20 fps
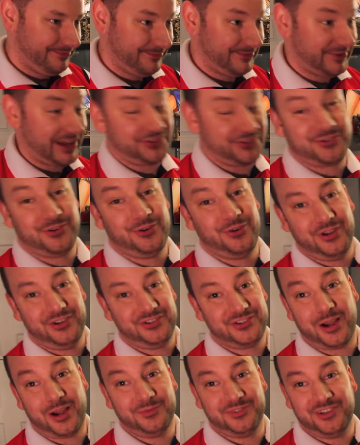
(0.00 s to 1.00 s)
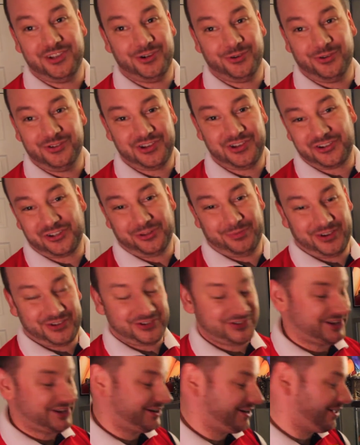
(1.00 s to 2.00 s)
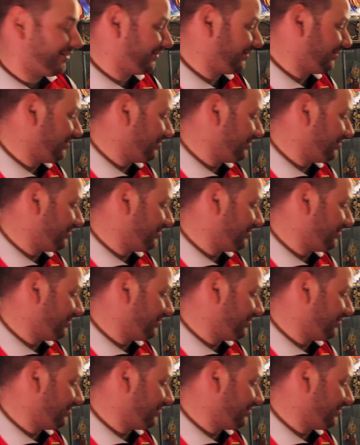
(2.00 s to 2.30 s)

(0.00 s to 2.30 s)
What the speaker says: That's true, and Tom Zito and Digital Pictures had nothing to